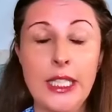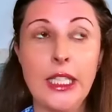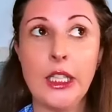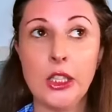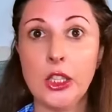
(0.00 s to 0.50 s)
in
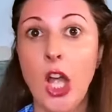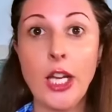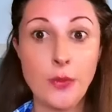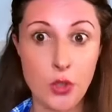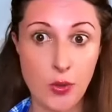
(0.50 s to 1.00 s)
a lot
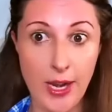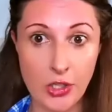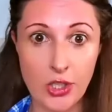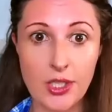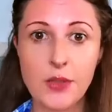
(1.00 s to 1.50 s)
of
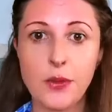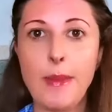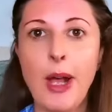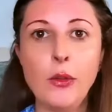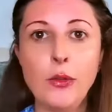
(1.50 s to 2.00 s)
directions, from
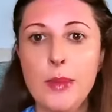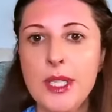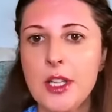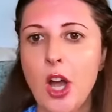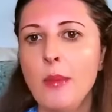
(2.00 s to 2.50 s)

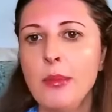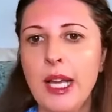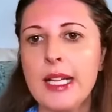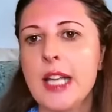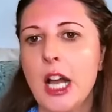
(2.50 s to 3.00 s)
Elphaba's complex